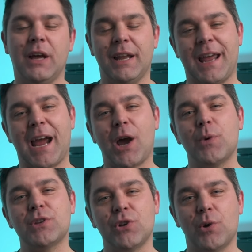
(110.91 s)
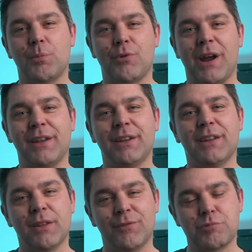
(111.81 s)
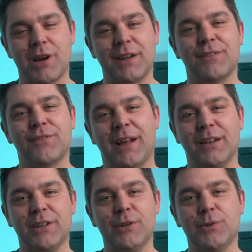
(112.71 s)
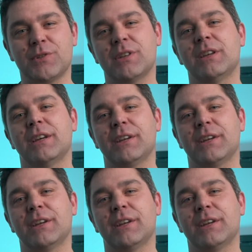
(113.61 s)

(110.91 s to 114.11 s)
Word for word: And how is your brand and the brand values